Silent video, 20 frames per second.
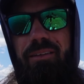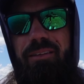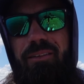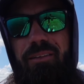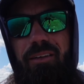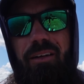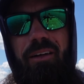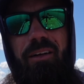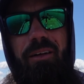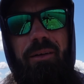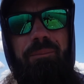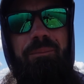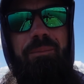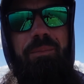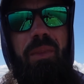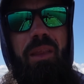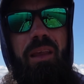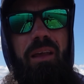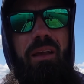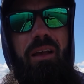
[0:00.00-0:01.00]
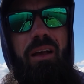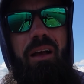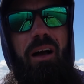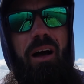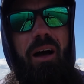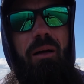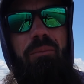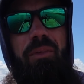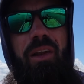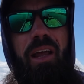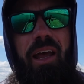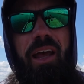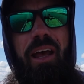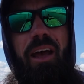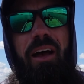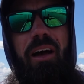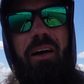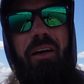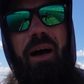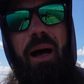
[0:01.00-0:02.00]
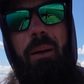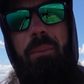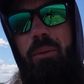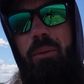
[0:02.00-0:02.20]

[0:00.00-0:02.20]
So I'm now up